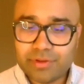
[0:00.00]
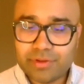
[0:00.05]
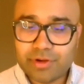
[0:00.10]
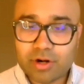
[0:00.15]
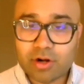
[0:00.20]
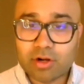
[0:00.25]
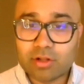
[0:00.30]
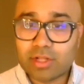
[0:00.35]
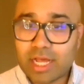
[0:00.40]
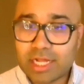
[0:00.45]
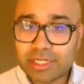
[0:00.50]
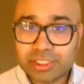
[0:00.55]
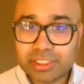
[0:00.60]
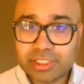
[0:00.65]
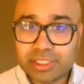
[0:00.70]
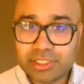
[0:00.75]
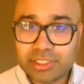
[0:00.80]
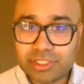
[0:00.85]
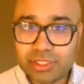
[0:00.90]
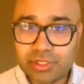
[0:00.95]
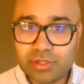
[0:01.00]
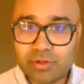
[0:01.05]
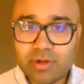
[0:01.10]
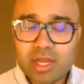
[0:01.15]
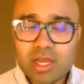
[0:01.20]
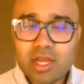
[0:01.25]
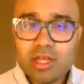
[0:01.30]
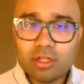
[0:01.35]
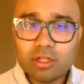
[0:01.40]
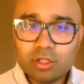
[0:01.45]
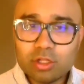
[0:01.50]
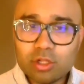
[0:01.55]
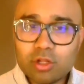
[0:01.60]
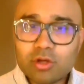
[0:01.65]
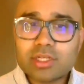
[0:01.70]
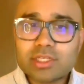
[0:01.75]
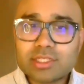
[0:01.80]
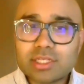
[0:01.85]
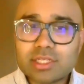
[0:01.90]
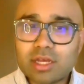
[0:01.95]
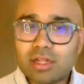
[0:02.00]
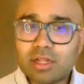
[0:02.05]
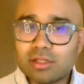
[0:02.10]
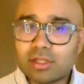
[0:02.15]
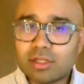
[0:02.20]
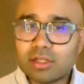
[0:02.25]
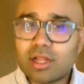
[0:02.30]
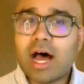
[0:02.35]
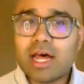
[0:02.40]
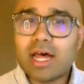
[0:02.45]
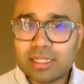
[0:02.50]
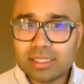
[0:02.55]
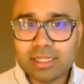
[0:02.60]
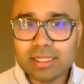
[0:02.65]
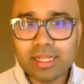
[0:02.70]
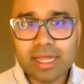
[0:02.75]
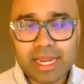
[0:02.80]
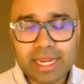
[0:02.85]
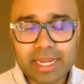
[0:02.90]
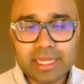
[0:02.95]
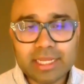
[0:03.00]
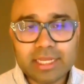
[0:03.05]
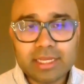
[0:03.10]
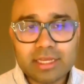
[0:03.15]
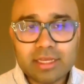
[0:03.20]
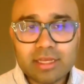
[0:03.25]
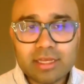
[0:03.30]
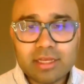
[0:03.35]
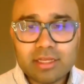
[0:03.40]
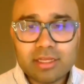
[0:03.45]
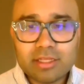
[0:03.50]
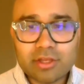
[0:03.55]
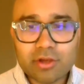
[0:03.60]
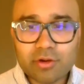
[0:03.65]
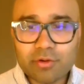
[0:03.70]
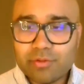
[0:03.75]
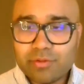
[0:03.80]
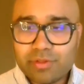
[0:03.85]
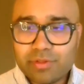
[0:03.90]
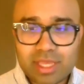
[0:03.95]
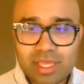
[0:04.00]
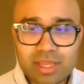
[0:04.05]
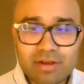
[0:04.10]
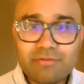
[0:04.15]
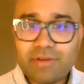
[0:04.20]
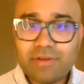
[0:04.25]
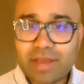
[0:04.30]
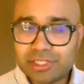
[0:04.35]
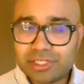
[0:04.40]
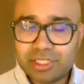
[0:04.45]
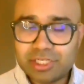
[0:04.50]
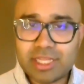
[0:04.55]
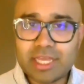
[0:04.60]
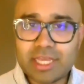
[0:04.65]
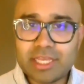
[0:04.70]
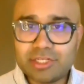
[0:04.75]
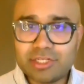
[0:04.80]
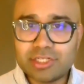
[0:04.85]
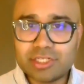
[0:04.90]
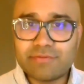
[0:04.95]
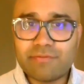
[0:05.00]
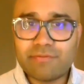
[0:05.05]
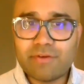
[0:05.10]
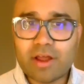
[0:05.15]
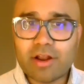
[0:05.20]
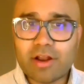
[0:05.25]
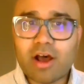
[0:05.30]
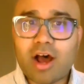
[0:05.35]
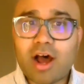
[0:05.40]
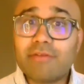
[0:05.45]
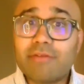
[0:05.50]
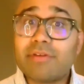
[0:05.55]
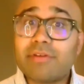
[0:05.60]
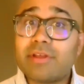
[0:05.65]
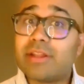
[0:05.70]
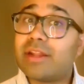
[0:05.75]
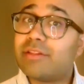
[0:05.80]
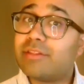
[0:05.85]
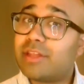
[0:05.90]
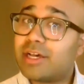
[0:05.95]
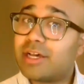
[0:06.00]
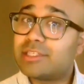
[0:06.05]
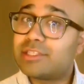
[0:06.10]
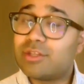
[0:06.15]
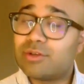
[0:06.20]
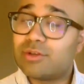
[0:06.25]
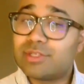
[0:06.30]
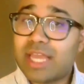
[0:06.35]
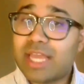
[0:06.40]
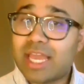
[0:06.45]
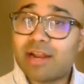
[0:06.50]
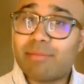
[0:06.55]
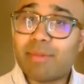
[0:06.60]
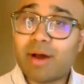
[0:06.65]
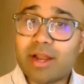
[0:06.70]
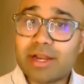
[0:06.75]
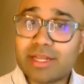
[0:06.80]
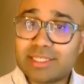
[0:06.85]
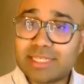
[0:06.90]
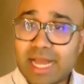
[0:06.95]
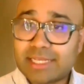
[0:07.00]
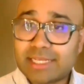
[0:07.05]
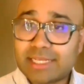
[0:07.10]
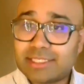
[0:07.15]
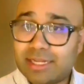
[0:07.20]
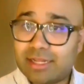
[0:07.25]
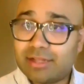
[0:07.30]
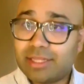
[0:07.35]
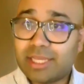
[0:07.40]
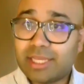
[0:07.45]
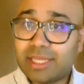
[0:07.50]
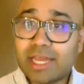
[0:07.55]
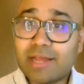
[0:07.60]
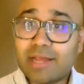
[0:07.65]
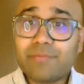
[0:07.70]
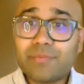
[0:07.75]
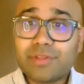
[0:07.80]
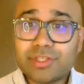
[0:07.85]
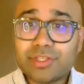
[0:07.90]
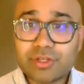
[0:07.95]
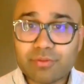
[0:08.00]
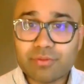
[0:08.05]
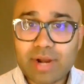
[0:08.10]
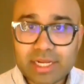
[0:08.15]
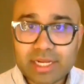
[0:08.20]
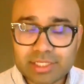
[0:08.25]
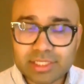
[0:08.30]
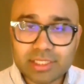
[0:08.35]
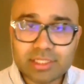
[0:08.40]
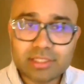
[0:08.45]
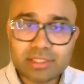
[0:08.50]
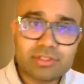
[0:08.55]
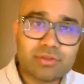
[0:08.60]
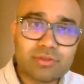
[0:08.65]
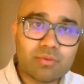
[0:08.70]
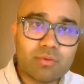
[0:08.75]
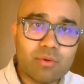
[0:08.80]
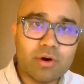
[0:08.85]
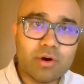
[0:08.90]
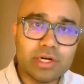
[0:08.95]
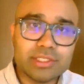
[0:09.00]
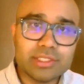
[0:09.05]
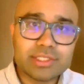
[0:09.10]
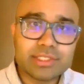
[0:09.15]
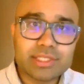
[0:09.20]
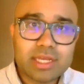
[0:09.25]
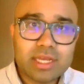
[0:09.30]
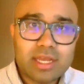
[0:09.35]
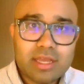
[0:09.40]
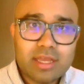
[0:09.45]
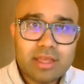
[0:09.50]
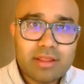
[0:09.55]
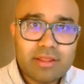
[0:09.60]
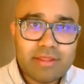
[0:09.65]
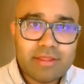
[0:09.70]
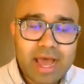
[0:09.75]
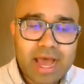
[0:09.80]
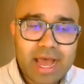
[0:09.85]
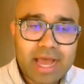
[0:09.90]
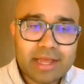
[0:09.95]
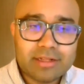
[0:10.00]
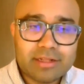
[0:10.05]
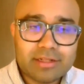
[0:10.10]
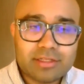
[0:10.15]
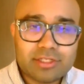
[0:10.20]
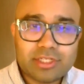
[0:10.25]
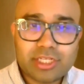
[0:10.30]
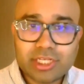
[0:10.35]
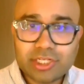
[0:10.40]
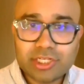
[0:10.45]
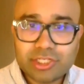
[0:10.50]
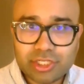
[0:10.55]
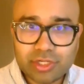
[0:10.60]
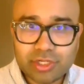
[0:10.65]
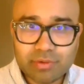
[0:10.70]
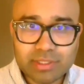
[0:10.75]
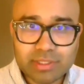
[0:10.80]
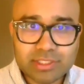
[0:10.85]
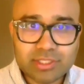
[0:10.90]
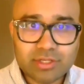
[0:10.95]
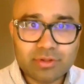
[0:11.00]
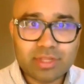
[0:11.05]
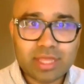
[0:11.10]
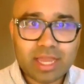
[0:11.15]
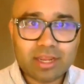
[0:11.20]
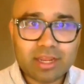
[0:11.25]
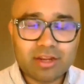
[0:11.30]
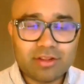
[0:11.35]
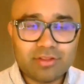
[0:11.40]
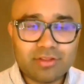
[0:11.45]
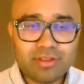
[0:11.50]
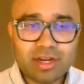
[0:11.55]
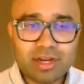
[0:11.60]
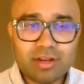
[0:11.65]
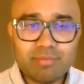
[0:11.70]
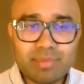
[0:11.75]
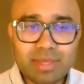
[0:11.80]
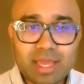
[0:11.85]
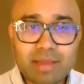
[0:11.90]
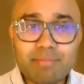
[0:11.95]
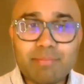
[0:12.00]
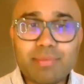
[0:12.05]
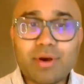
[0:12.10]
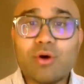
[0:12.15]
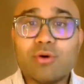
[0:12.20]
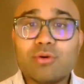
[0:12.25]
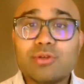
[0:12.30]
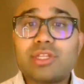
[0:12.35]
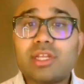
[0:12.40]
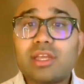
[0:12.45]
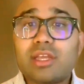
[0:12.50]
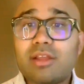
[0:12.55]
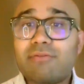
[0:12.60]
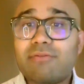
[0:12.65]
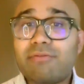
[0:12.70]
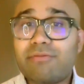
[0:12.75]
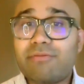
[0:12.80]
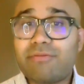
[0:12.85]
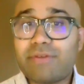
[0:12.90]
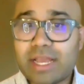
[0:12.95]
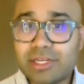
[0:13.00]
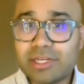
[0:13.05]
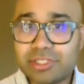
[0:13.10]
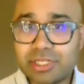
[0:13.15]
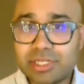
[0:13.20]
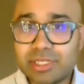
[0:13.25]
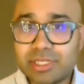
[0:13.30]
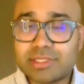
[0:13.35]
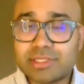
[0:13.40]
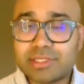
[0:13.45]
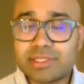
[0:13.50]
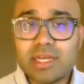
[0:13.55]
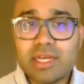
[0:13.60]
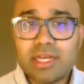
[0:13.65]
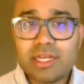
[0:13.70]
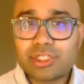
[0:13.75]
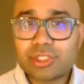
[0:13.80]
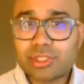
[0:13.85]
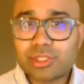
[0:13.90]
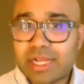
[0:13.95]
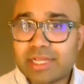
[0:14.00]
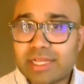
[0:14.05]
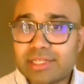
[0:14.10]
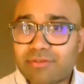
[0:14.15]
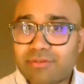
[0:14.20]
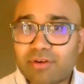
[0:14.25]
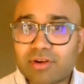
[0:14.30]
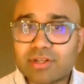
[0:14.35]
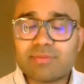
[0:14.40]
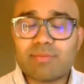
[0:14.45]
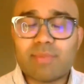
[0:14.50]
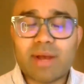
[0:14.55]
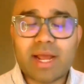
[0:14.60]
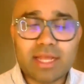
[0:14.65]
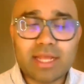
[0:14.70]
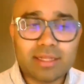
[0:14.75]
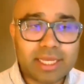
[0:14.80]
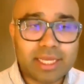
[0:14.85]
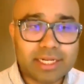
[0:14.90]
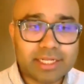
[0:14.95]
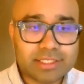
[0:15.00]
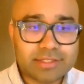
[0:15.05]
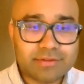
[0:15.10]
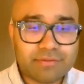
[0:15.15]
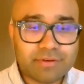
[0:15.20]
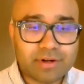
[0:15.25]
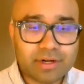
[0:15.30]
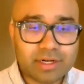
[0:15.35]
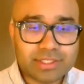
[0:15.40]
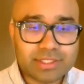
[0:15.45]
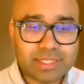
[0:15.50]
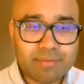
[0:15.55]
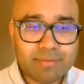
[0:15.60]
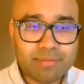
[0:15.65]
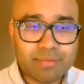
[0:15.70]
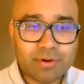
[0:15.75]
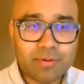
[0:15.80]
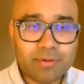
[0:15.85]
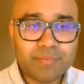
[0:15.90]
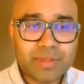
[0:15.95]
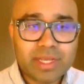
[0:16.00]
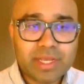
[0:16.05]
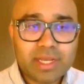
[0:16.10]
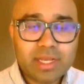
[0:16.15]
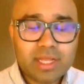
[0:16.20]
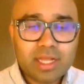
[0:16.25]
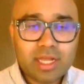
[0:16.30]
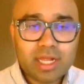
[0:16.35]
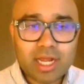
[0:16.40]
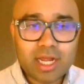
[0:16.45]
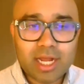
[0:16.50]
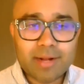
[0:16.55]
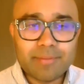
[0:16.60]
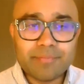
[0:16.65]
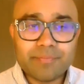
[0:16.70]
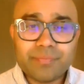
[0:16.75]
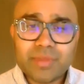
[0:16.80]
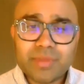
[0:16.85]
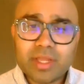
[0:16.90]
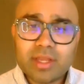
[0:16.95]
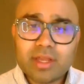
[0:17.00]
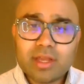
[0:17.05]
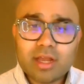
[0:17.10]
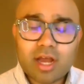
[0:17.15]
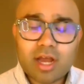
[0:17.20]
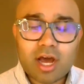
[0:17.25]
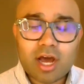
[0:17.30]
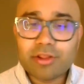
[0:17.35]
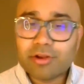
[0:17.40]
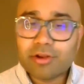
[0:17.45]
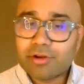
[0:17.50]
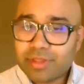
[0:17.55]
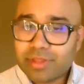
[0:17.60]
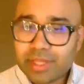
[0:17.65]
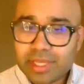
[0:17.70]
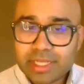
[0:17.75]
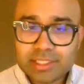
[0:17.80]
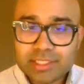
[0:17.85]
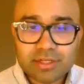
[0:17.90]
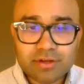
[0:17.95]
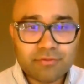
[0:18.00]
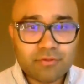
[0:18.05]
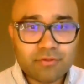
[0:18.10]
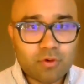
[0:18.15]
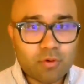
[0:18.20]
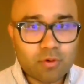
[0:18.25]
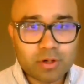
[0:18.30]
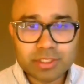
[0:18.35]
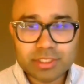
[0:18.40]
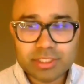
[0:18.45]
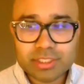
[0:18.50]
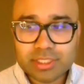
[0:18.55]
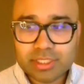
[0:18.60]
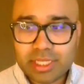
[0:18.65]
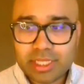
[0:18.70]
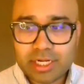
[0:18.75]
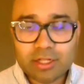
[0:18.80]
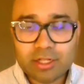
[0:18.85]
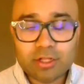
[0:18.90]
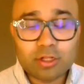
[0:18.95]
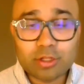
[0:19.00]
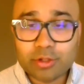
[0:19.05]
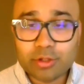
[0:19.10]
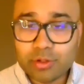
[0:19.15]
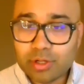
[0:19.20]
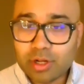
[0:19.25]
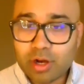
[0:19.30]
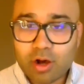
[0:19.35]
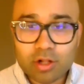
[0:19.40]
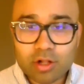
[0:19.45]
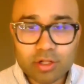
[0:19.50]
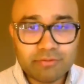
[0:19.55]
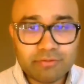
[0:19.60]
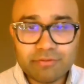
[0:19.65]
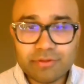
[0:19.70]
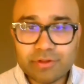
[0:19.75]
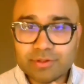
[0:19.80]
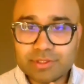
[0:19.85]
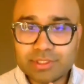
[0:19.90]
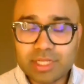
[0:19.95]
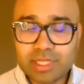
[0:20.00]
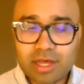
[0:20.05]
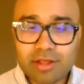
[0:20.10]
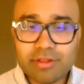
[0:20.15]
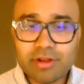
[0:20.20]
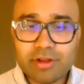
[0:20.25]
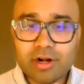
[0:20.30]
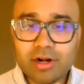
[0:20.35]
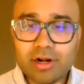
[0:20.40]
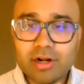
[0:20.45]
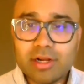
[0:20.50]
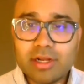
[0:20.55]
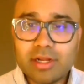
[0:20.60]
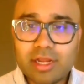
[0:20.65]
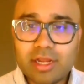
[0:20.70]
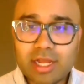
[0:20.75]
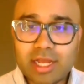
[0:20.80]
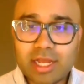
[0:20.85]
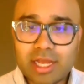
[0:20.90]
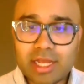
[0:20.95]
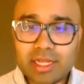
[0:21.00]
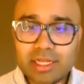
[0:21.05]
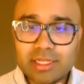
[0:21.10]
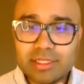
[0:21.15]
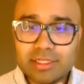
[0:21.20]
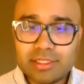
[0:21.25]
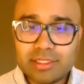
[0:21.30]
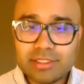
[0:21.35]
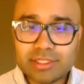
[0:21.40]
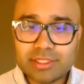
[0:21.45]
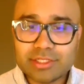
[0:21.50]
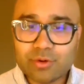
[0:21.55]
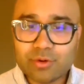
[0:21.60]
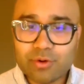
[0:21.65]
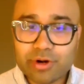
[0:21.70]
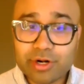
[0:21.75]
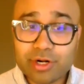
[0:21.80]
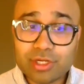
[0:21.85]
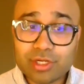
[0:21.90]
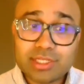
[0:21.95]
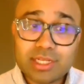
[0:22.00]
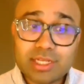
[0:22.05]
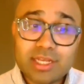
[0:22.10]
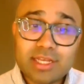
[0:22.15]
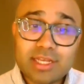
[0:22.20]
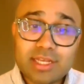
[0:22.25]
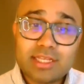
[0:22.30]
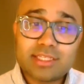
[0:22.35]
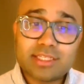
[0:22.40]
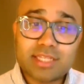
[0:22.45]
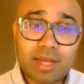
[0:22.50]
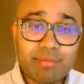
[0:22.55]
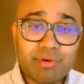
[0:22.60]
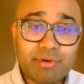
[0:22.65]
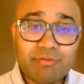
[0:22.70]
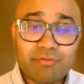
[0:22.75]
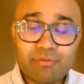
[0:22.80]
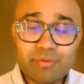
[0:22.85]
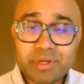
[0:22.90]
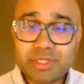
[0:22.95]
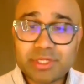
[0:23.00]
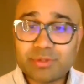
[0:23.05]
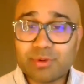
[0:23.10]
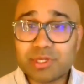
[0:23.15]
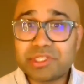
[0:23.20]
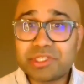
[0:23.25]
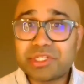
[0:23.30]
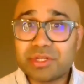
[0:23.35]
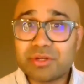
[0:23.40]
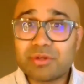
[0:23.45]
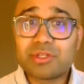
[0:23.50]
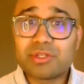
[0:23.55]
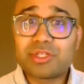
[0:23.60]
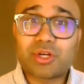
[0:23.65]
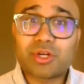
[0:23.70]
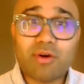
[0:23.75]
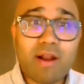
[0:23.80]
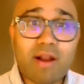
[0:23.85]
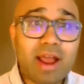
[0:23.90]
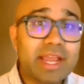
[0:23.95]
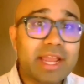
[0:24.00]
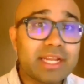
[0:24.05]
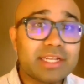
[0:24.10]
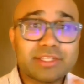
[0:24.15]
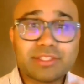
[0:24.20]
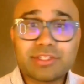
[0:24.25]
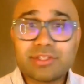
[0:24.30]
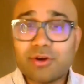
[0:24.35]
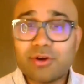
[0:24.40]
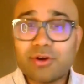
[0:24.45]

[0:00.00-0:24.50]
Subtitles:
neurologic tissue looks a lot like the infection that you just fought off, and thus those antibodies accidentally get directed towards that tissue, and so there can be a post-infectious transverse myelitis, for example. Other things, of course, include all of those other disorders. some of which we're still trying to